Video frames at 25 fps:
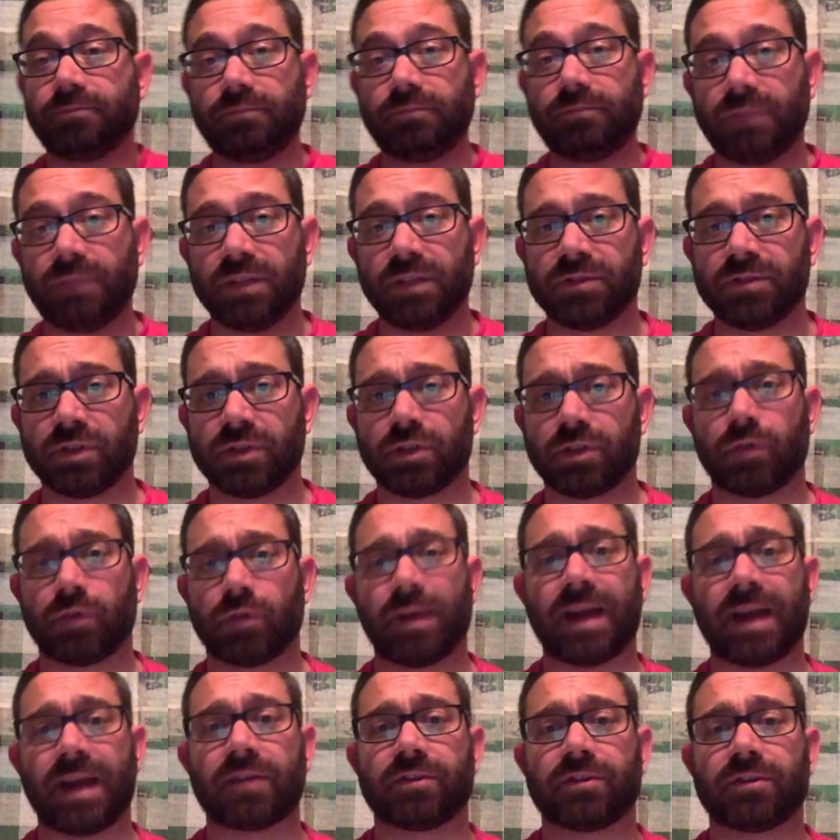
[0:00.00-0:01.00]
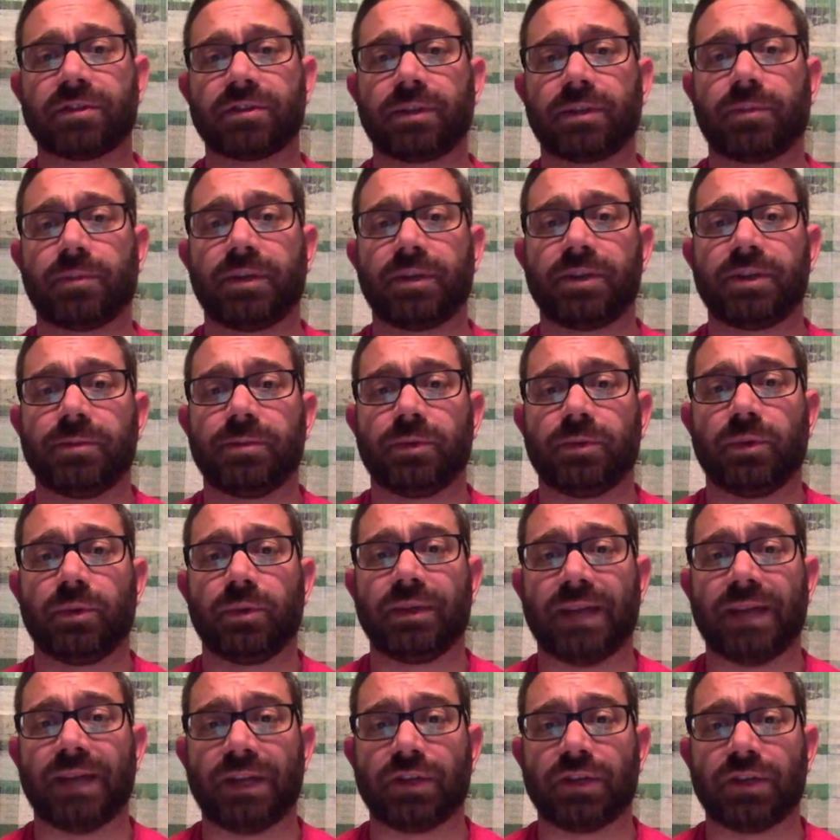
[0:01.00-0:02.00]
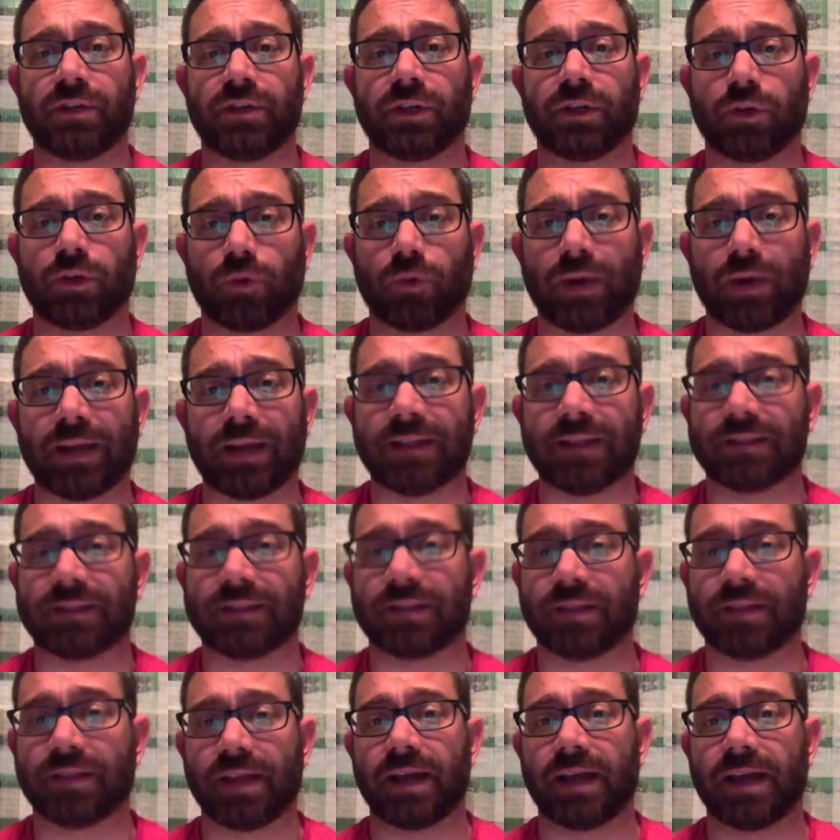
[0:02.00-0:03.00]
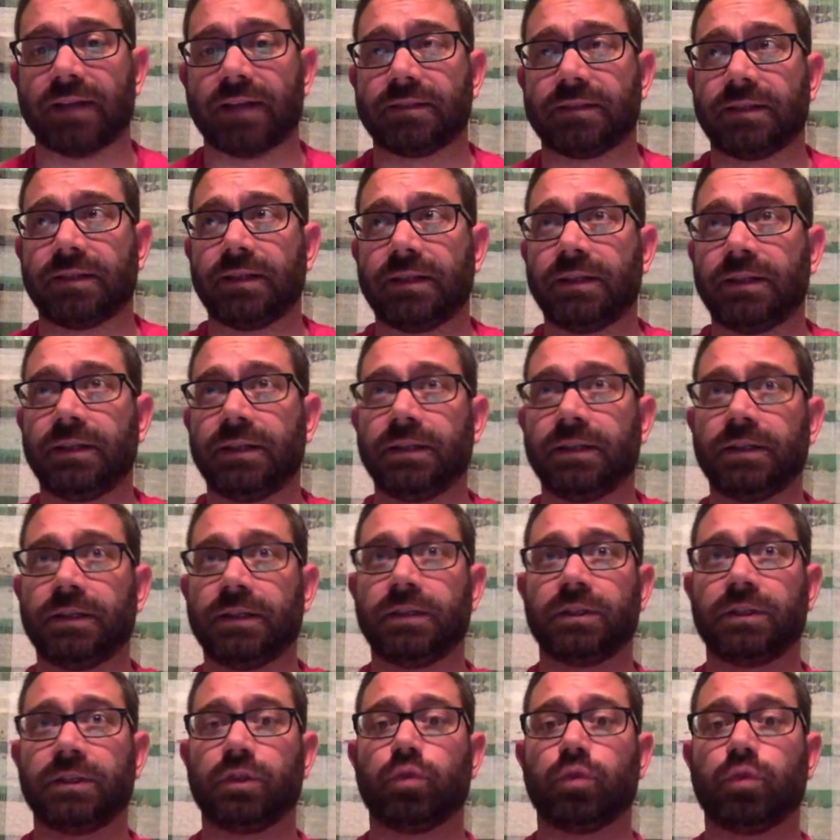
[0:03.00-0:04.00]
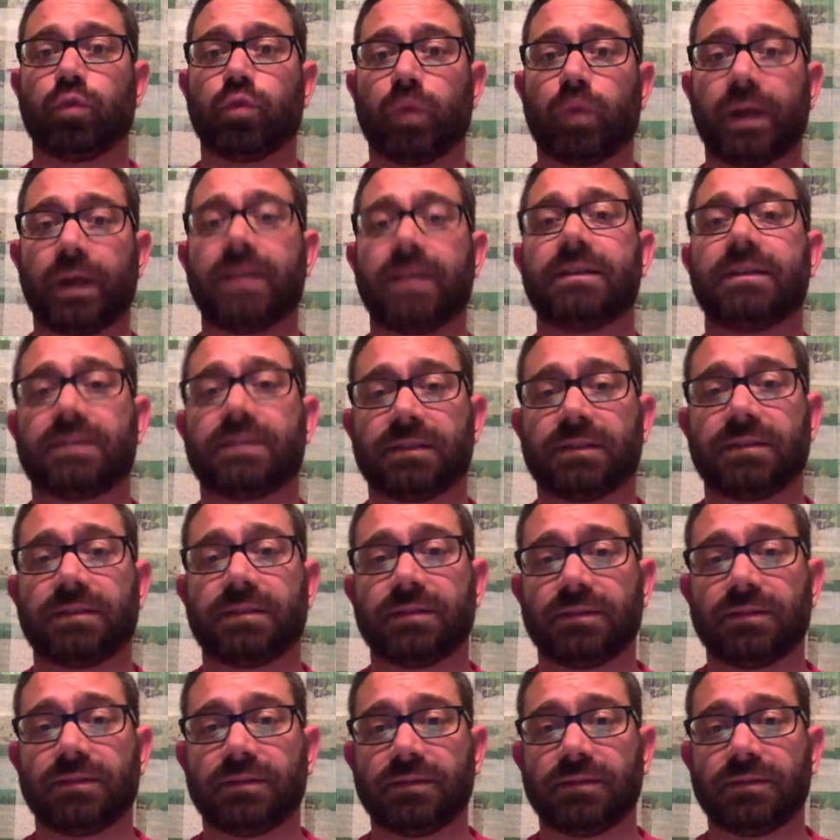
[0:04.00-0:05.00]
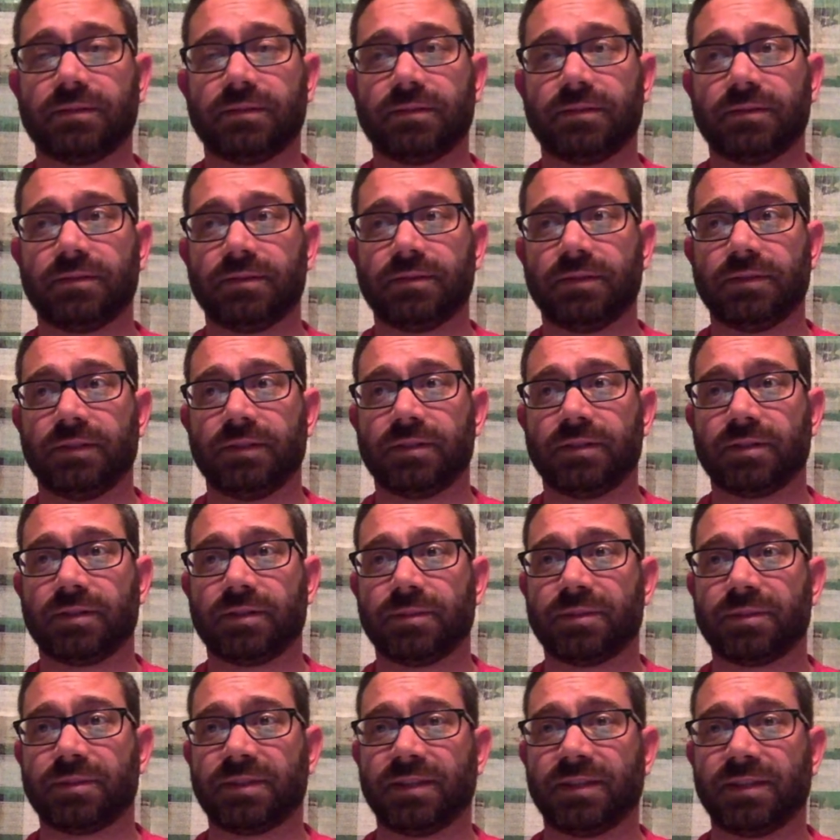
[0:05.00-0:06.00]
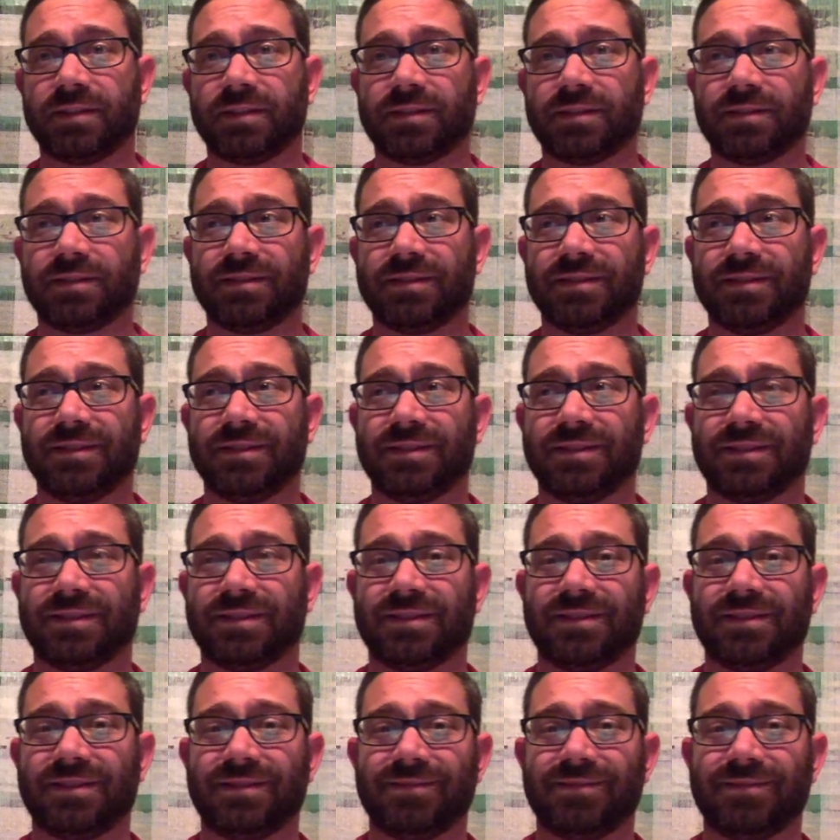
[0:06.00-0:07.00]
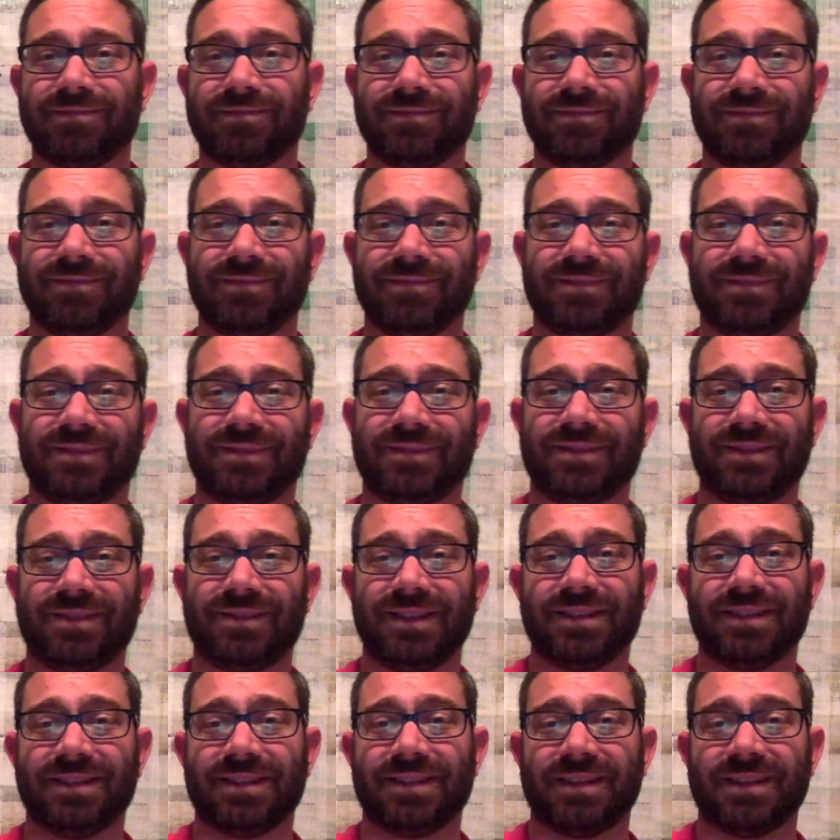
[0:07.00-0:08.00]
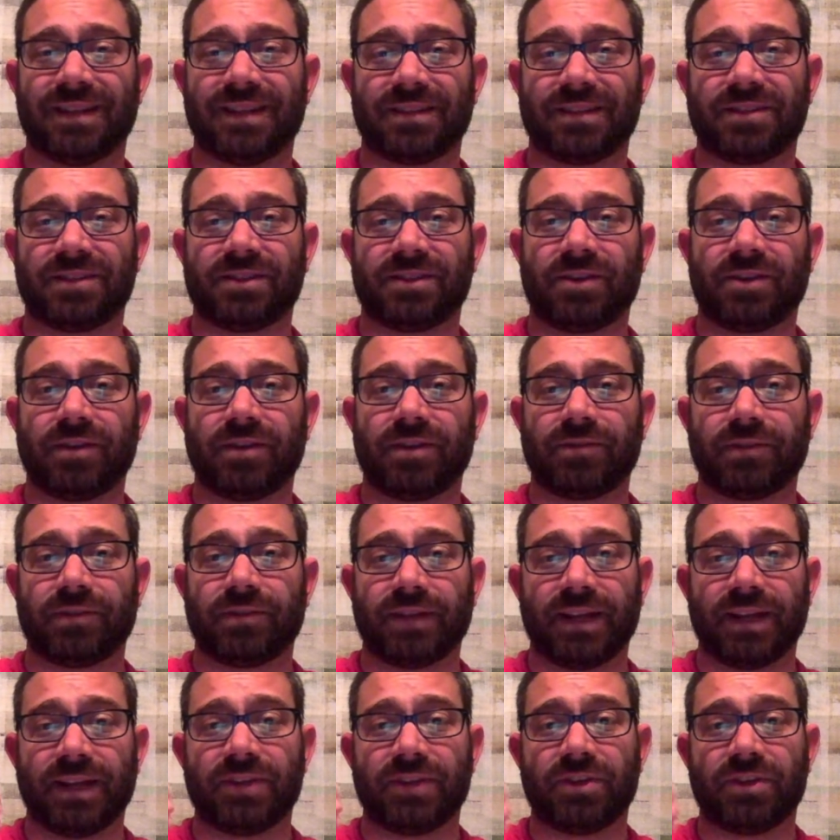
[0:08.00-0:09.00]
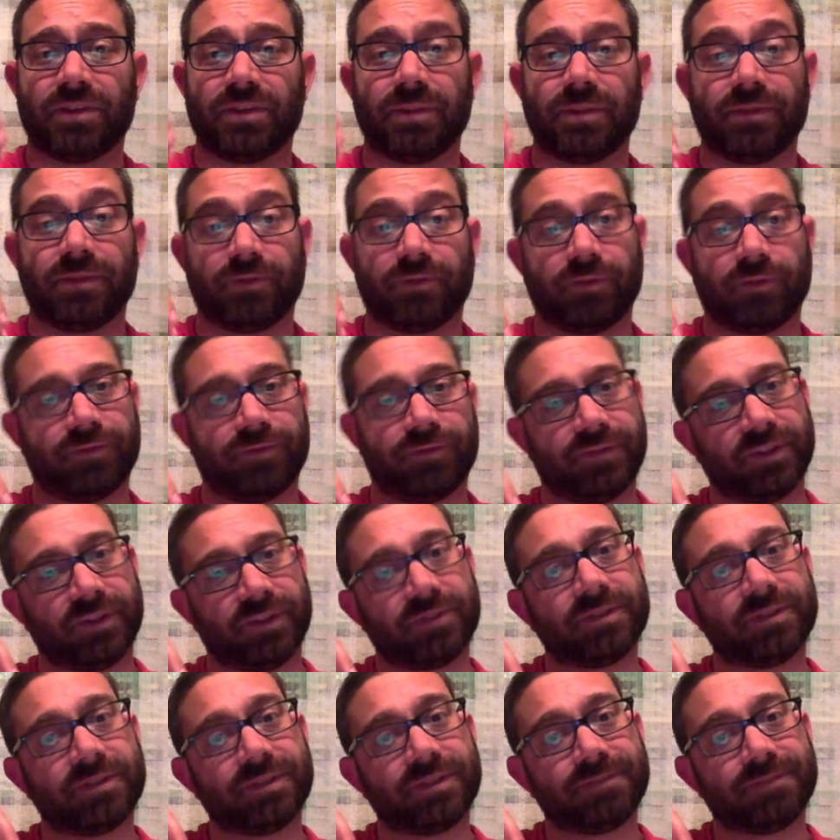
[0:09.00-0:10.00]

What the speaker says: such a radical separation between nature and grace, that grace in some sense isn't necessary for nature to be fulfilled,